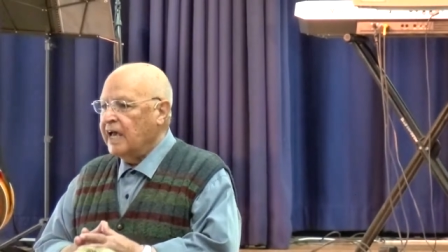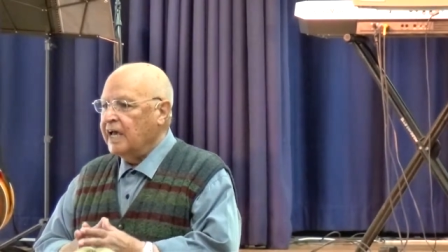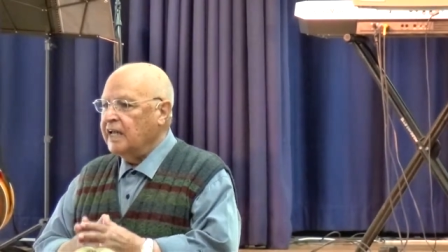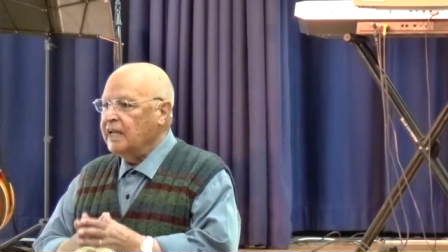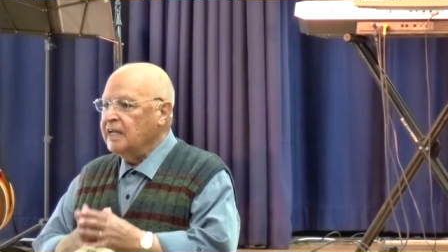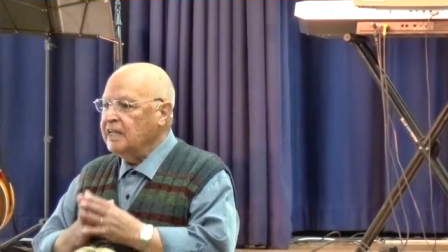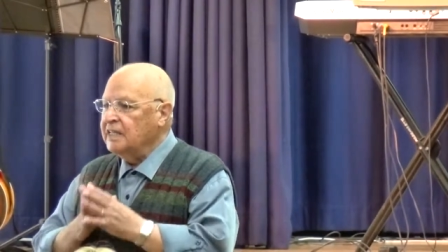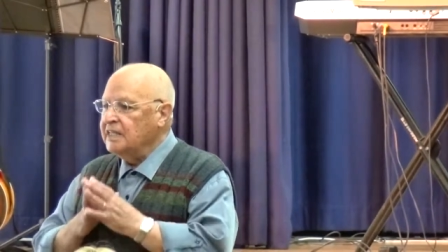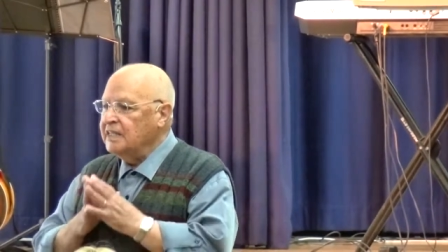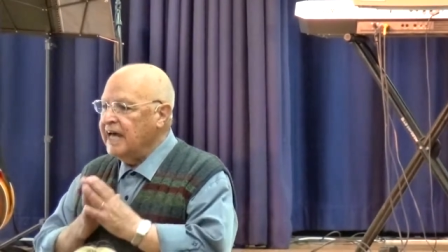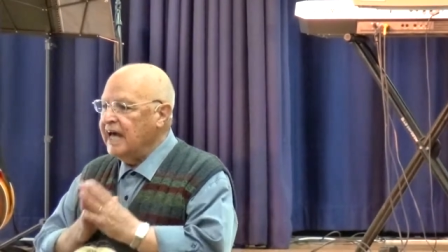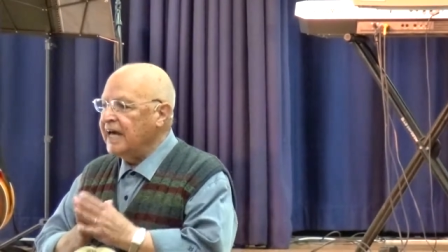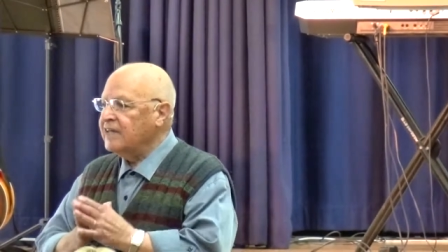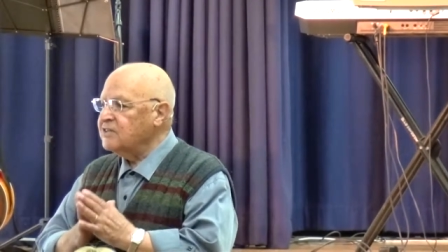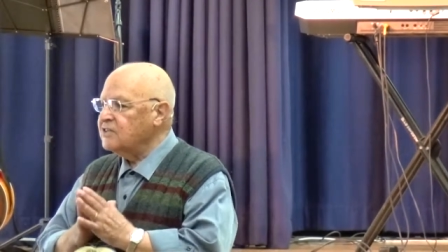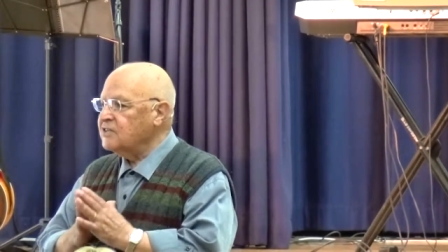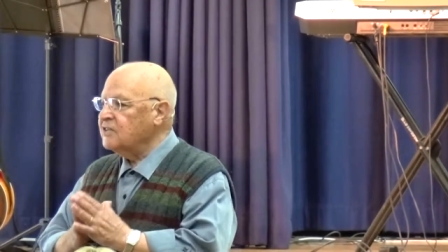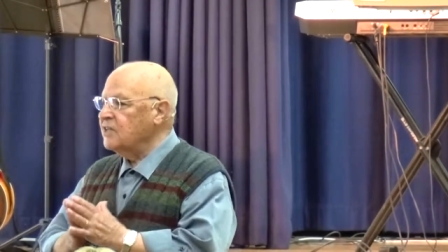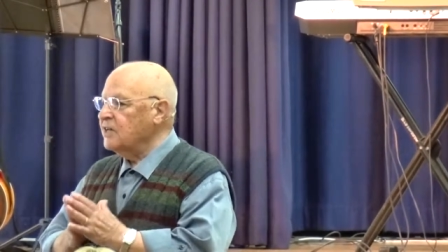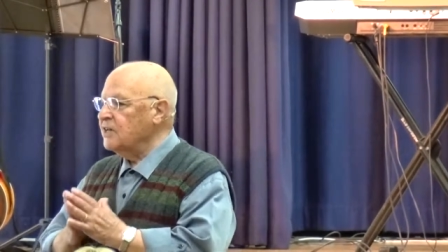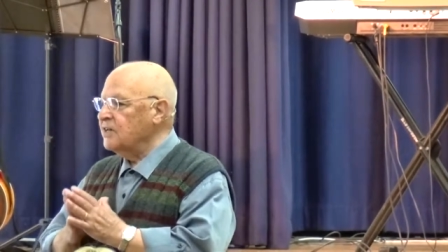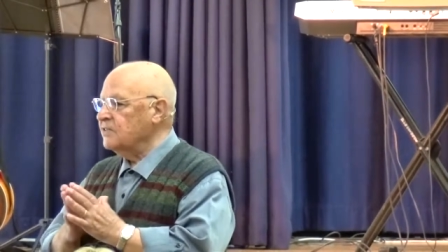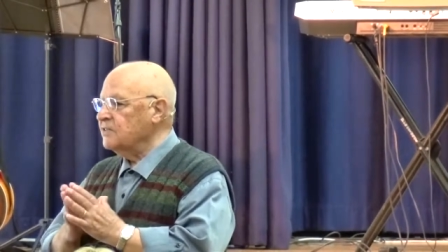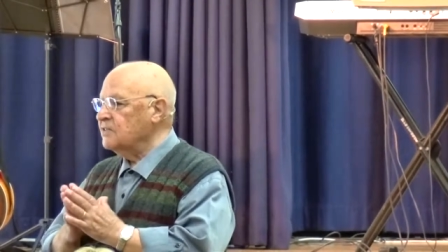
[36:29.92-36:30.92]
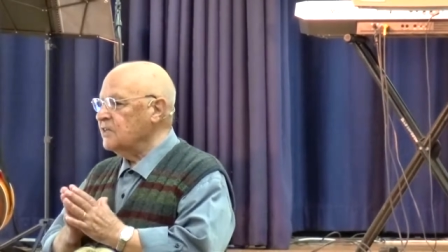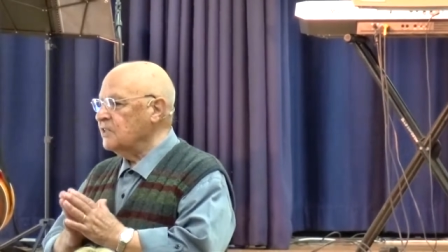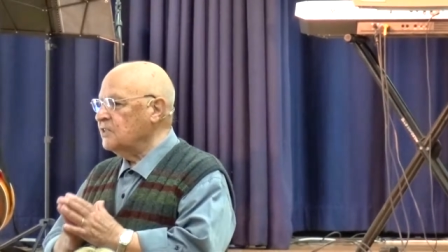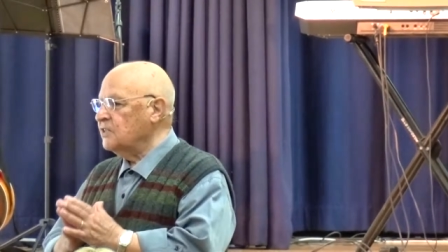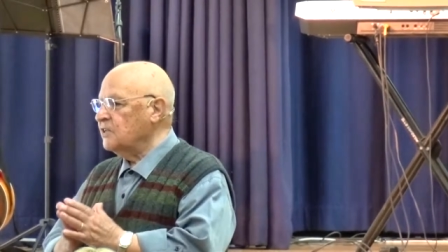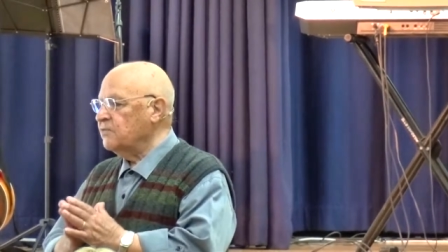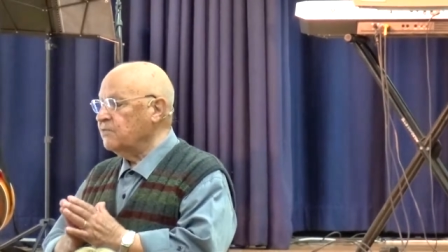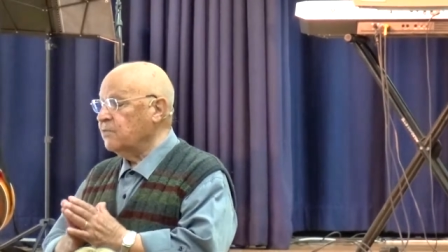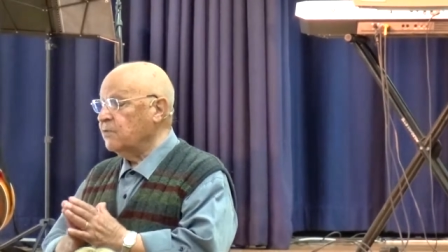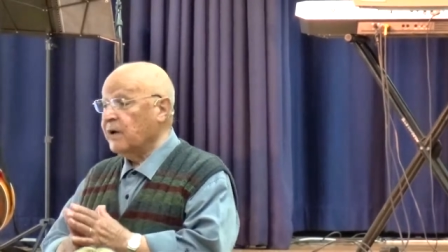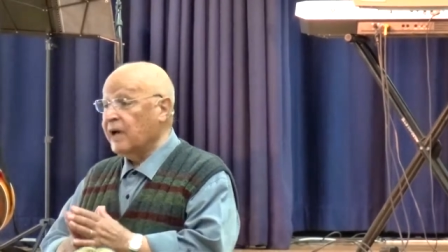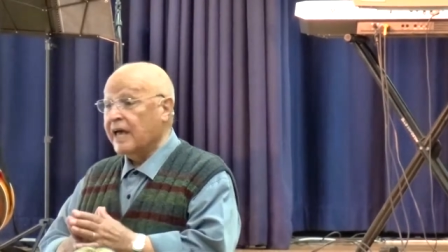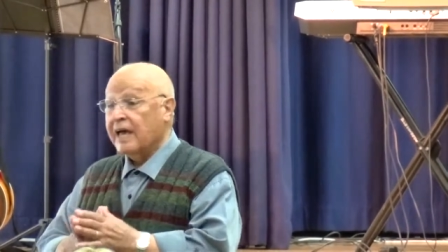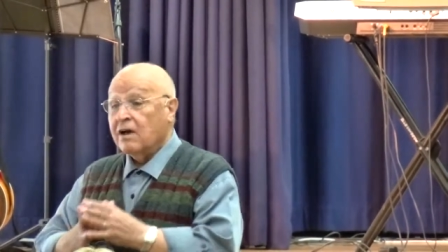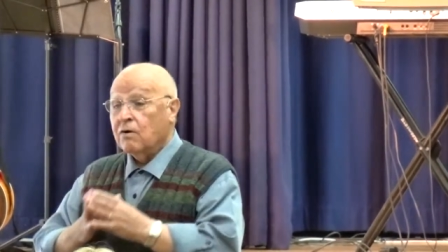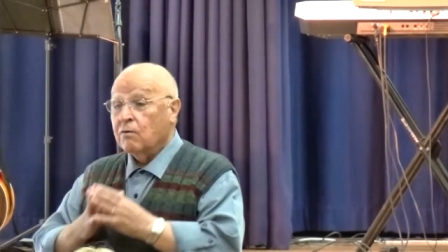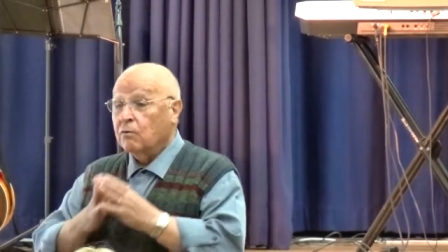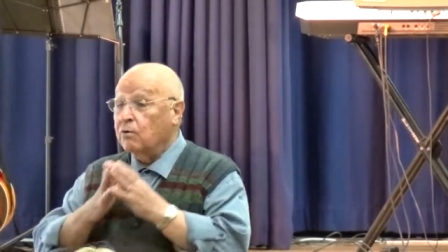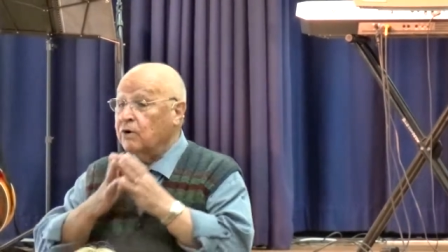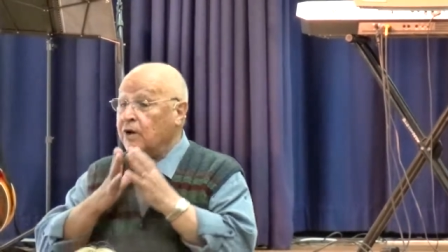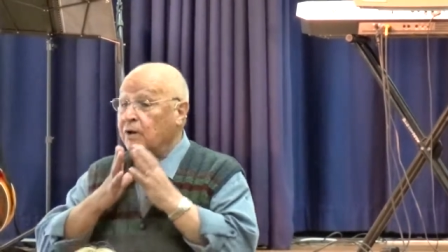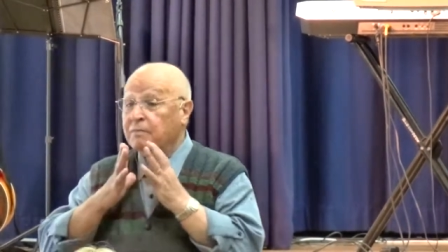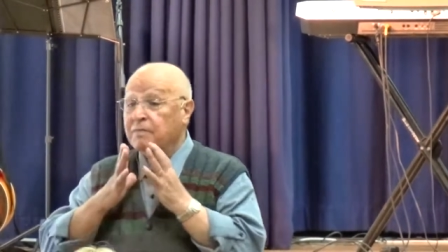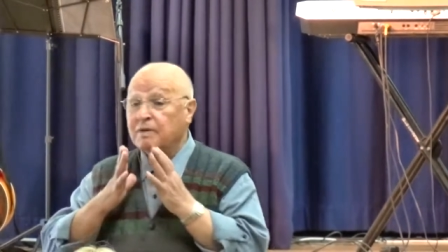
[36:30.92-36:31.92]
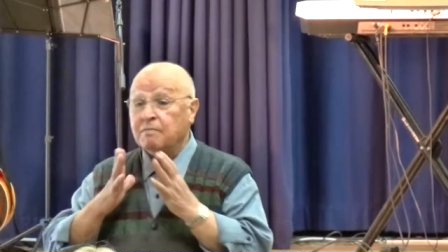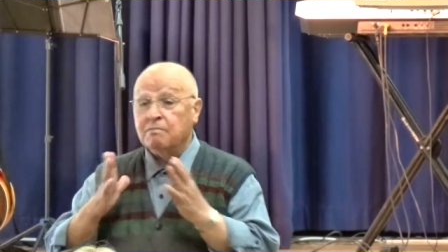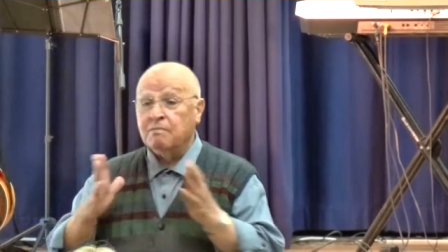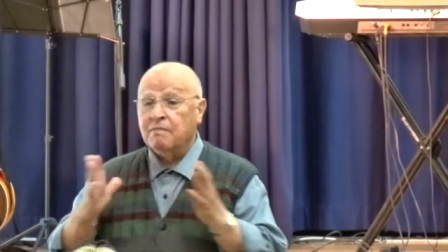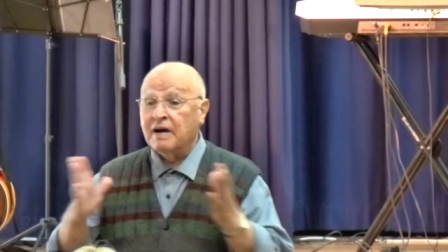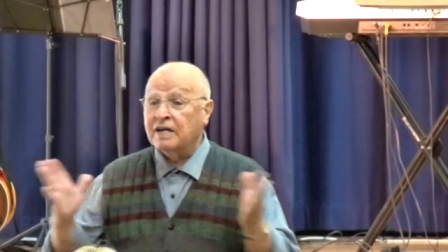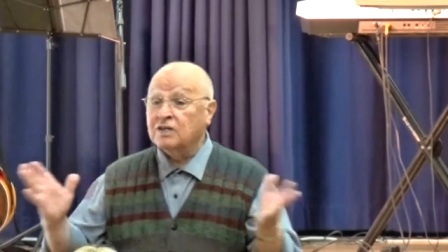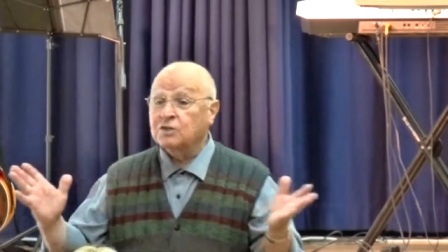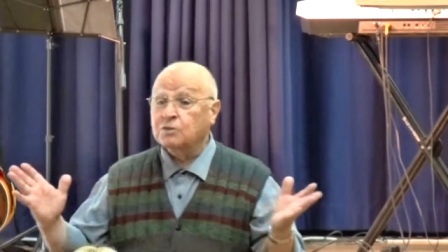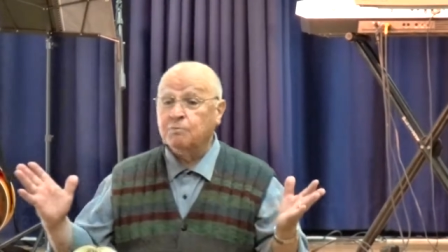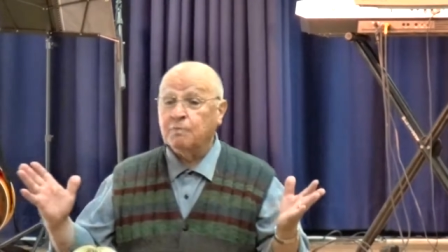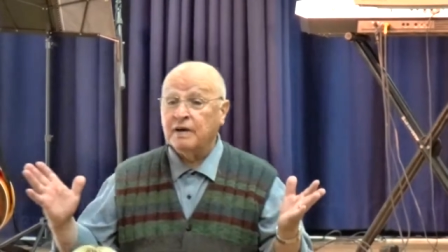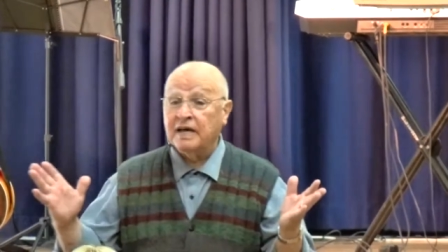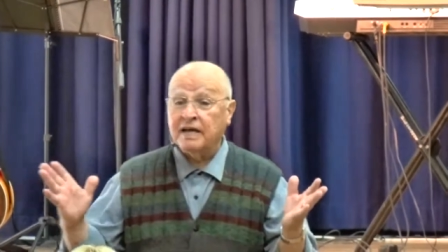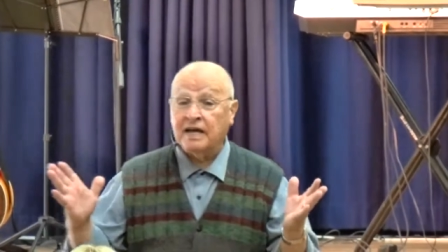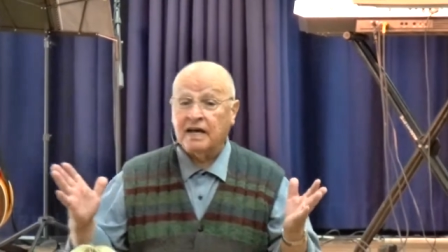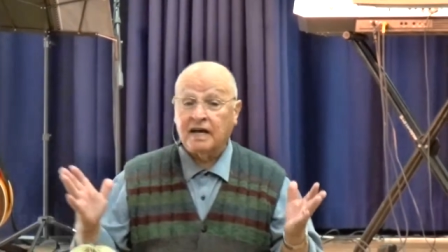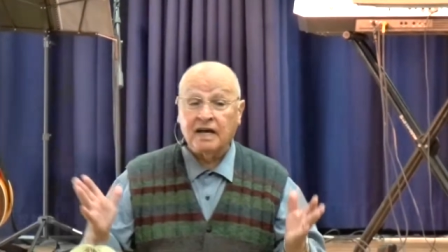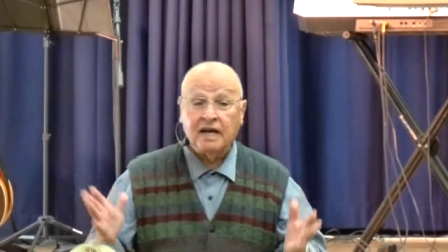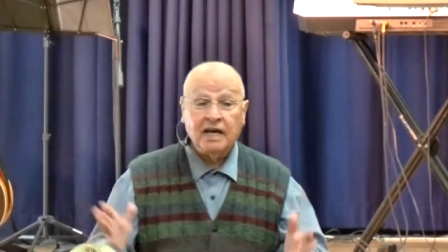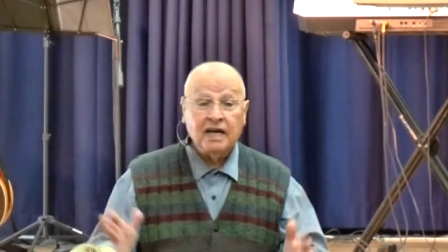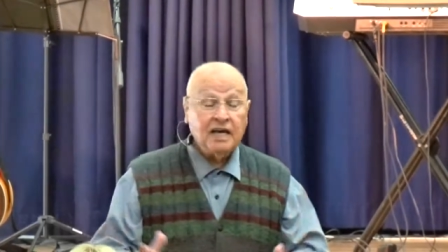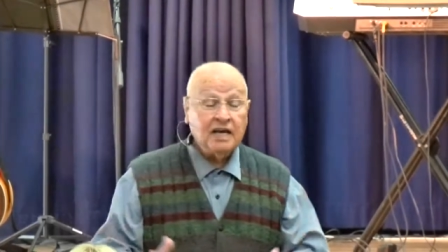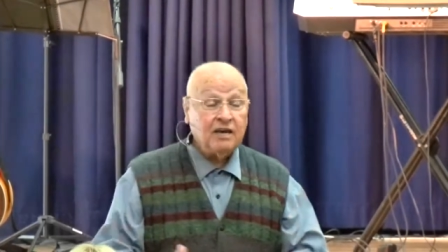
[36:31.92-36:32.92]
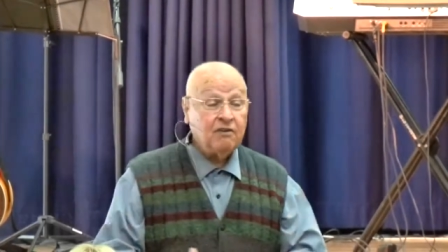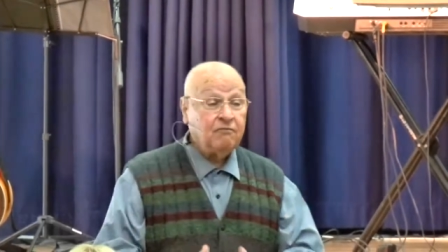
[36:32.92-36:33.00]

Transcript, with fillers: And He does things a different way. Would have been much better